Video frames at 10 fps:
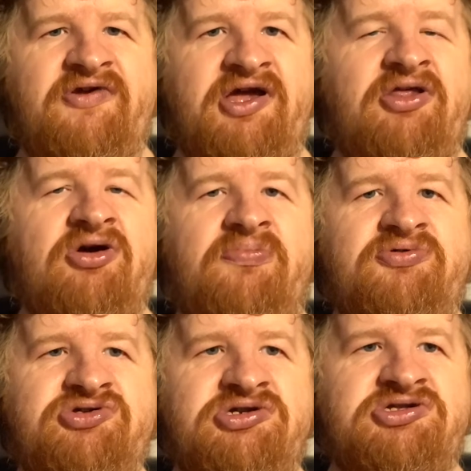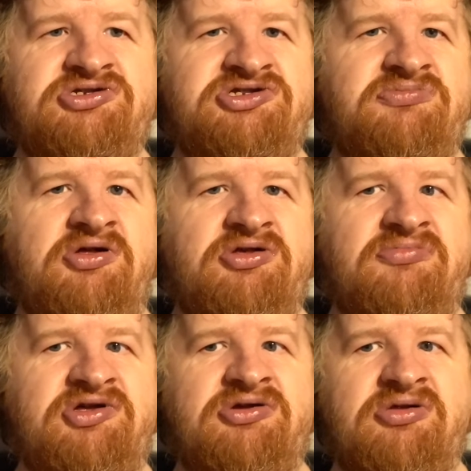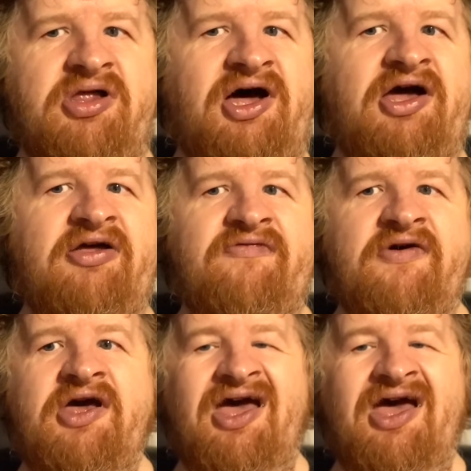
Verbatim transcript: If you get the opportunity to see William Regal live,